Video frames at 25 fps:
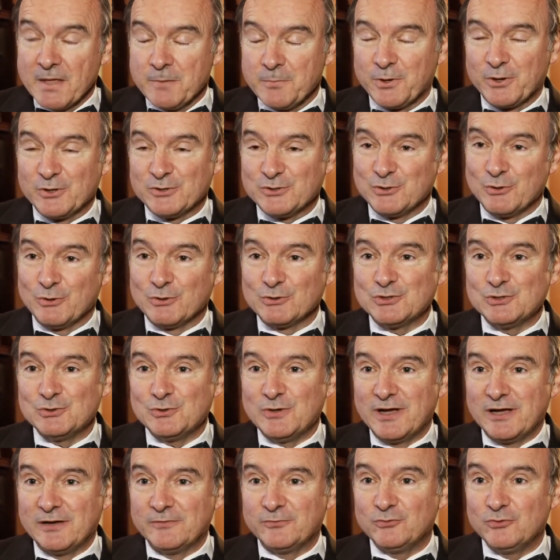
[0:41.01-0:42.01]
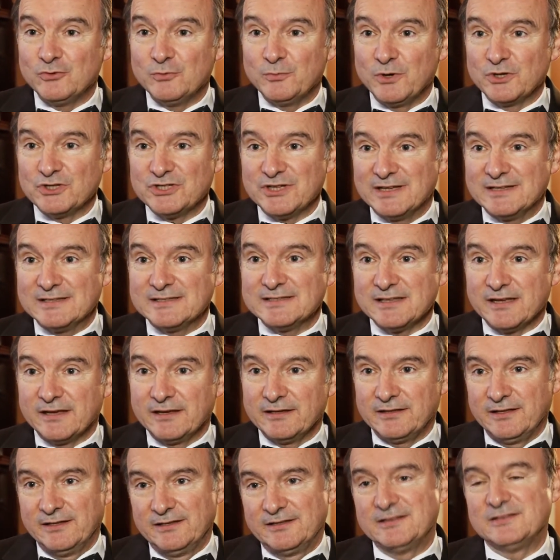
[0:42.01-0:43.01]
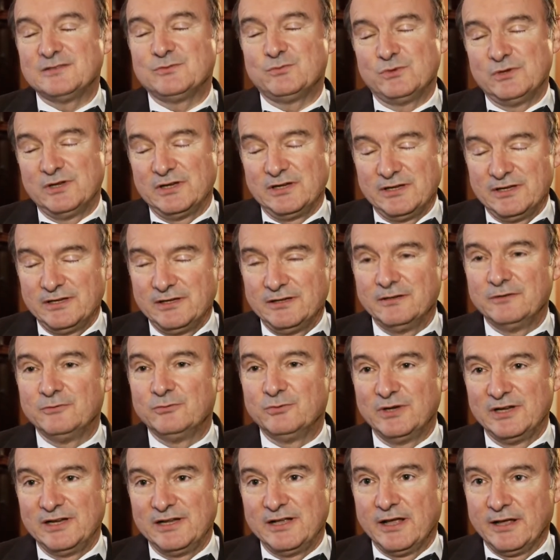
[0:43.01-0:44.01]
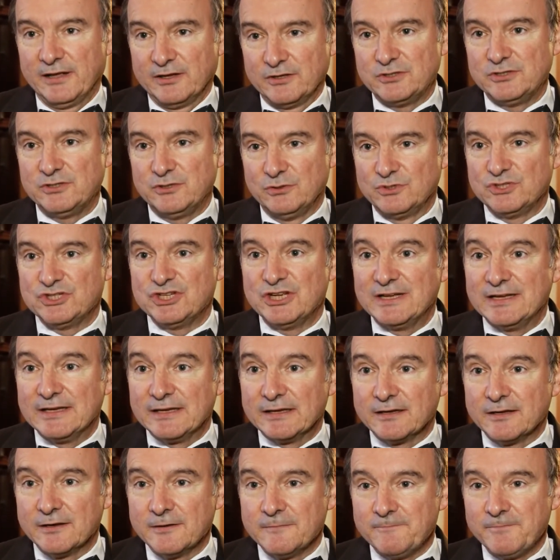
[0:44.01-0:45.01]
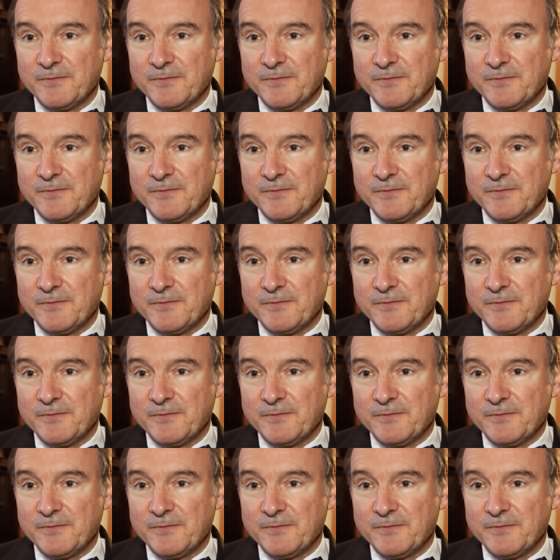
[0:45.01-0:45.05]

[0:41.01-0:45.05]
because those who have too much insight, it is really, really anxiogenic.